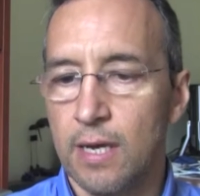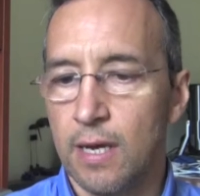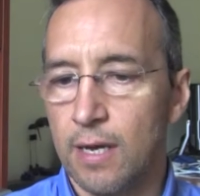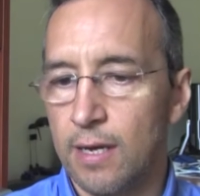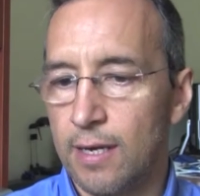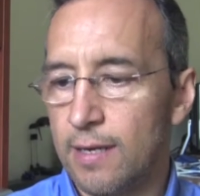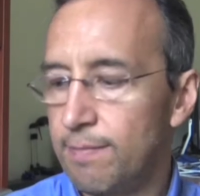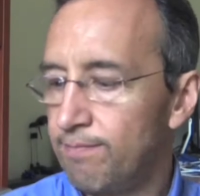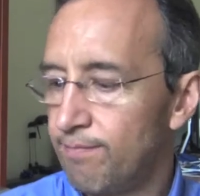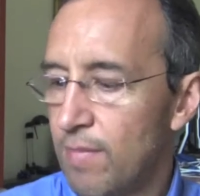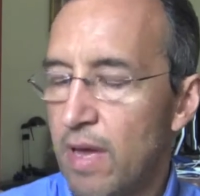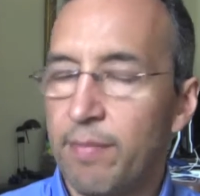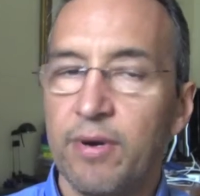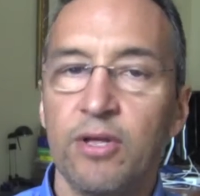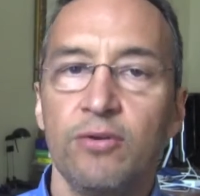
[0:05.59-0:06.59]
I'm
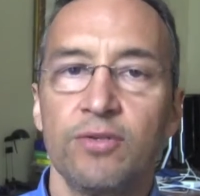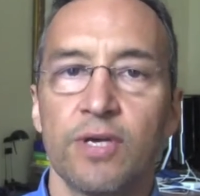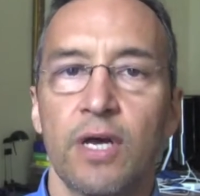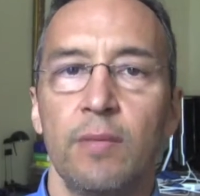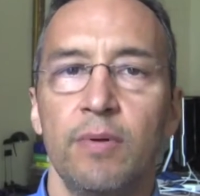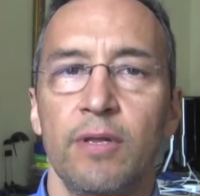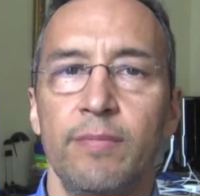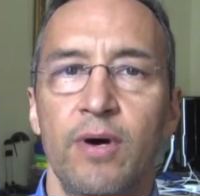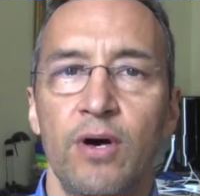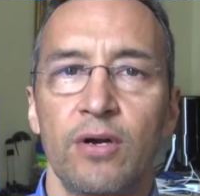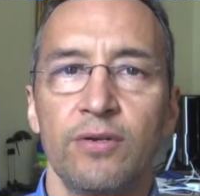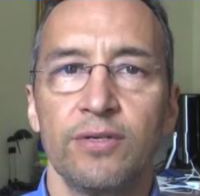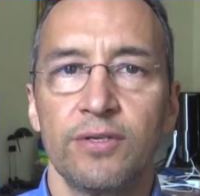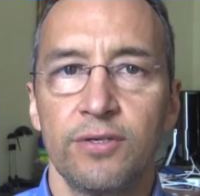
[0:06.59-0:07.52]
going to use a couple of models